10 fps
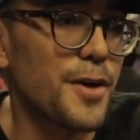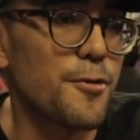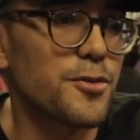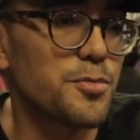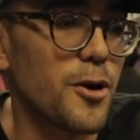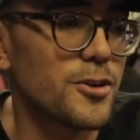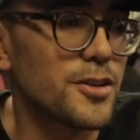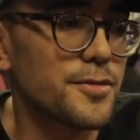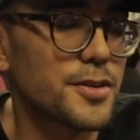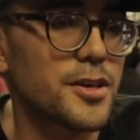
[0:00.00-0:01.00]
I was smart
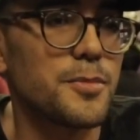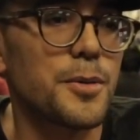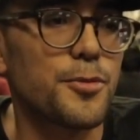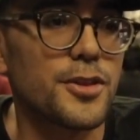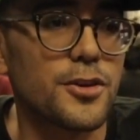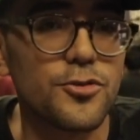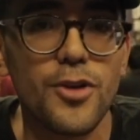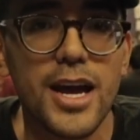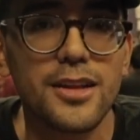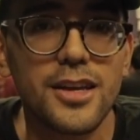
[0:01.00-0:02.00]
enough to come up with a good
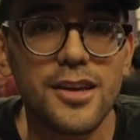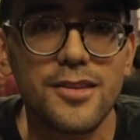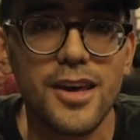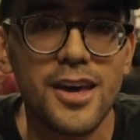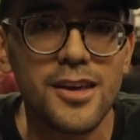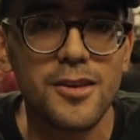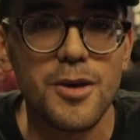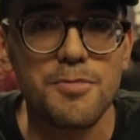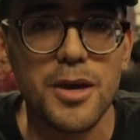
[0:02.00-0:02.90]
Dragon Link deck,